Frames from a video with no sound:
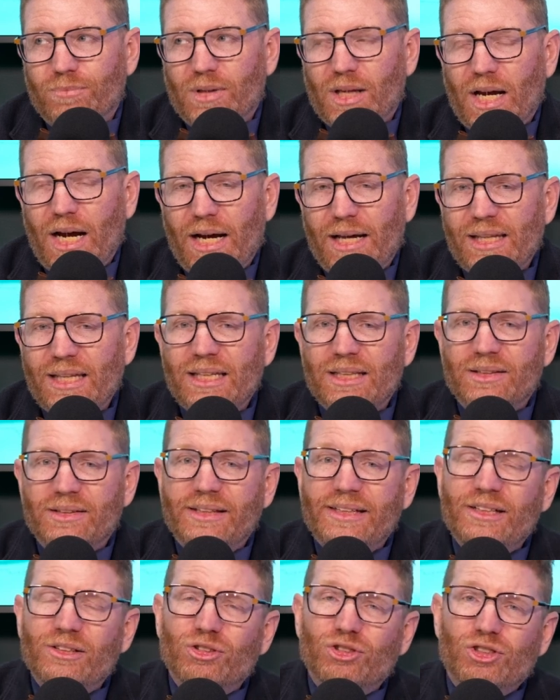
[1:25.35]
I think
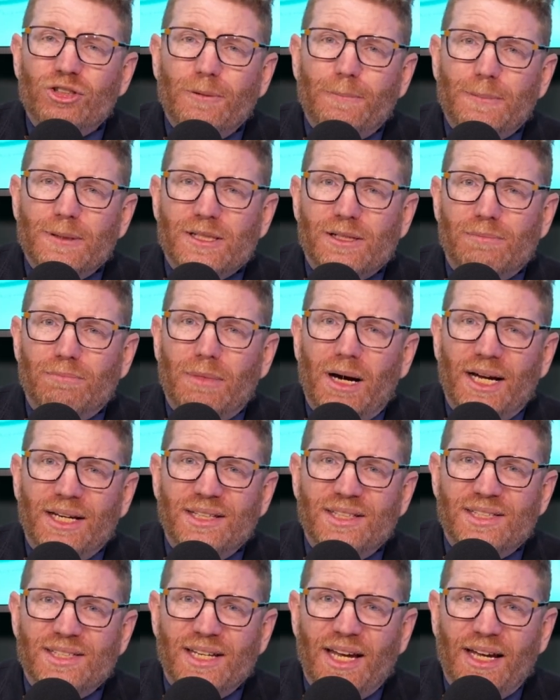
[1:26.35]
leadership is a
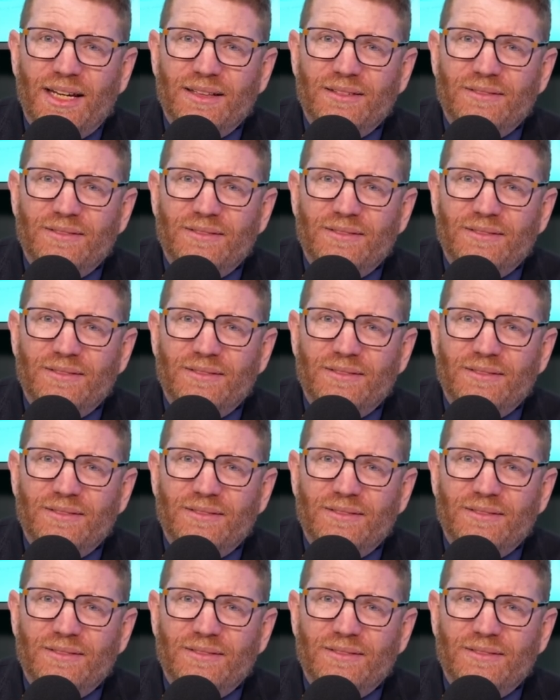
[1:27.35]
mindset.